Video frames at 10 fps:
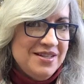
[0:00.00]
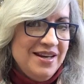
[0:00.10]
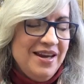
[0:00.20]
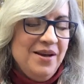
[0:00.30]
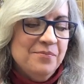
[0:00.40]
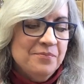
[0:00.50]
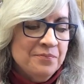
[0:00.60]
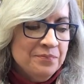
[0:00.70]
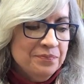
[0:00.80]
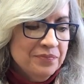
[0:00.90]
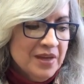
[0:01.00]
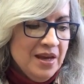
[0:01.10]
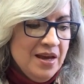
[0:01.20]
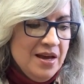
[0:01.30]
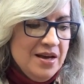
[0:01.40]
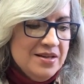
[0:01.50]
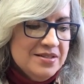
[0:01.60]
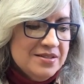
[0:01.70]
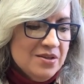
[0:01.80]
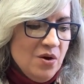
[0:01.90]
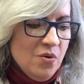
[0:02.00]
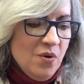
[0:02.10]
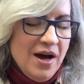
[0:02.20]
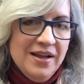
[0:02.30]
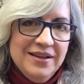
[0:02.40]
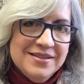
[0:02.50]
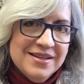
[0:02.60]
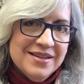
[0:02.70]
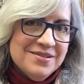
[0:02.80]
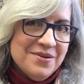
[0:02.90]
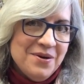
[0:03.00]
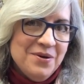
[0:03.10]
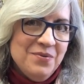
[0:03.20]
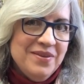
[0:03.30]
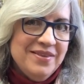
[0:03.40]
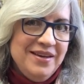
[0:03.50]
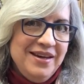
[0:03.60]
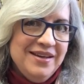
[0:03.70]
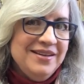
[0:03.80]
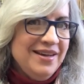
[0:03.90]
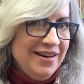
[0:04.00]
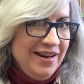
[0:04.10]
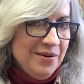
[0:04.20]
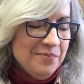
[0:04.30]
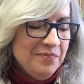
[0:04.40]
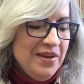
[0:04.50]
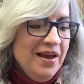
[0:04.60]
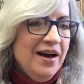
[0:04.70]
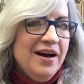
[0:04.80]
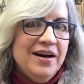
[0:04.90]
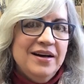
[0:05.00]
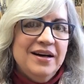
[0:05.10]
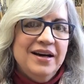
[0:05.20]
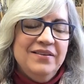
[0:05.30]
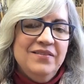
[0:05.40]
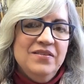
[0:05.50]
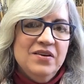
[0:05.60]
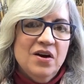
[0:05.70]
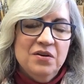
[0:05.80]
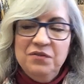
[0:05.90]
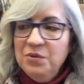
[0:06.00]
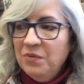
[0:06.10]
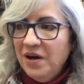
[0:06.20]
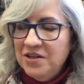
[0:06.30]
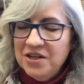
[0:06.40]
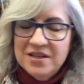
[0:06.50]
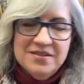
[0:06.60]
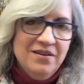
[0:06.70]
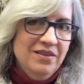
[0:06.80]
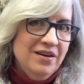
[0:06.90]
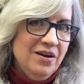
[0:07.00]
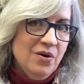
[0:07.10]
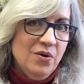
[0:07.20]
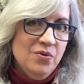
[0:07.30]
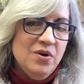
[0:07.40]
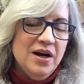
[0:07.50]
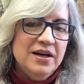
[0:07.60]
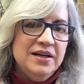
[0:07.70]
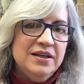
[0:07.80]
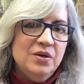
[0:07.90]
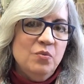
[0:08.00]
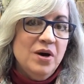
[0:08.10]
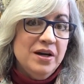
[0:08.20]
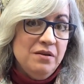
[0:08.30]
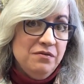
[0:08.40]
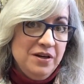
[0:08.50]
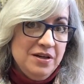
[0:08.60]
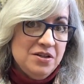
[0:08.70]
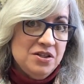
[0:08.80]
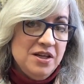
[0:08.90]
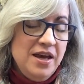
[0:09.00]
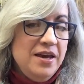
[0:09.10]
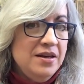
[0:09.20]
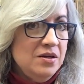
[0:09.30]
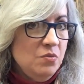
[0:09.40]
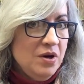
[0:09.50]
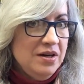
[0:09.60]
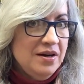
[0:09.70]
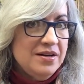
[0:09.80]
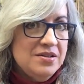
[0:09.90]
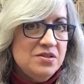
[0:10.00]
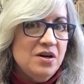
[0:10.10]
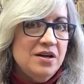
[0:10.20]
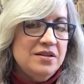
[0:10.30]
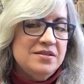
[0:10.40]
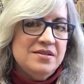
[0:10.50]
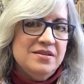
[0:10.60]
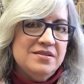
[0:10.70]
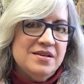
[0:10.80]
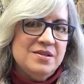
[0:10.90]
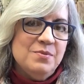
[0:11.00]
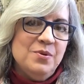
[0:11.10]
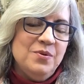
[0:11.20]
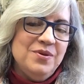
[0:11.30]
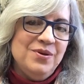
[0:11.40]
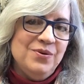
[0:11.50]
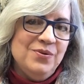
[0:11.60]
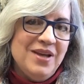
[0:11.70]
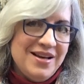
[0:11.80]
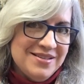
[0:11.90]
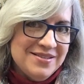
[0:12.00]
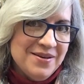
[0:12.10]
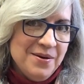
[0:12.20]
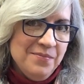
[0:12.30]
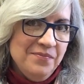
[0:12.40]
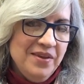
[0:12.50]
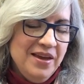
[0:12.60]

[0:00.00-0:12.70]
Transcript: today. So let's get started with the knitting. I got a few projects on the go. One I finished and one I started since I spoke with you last time.